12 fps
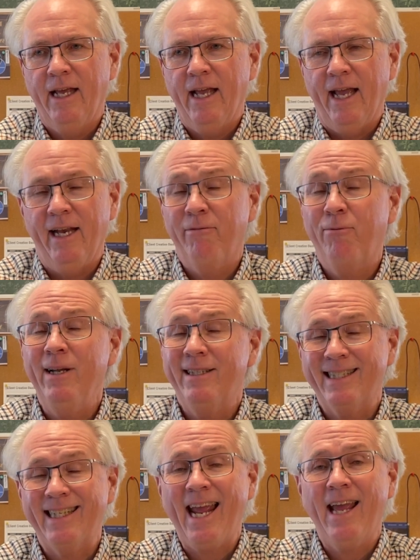And if we
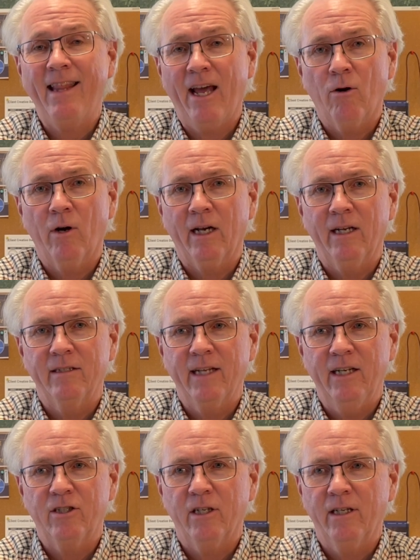stay in that
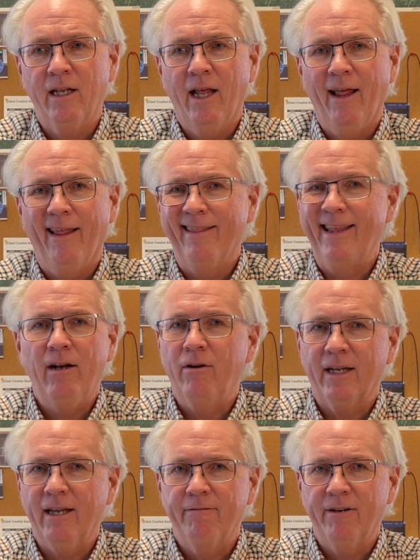organization, they don't
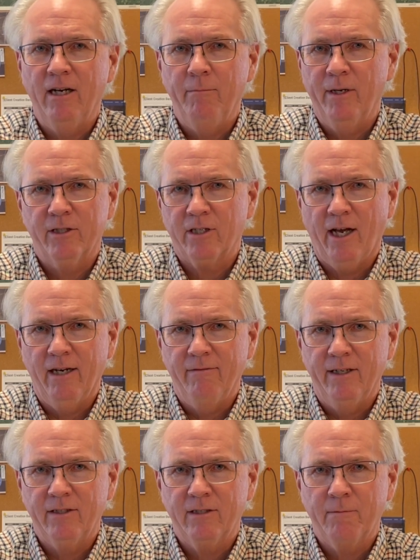get very much out of
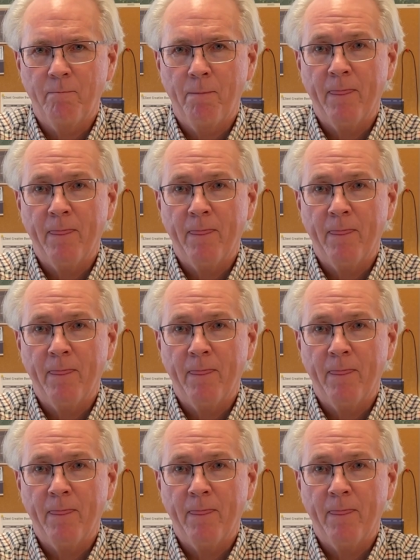us.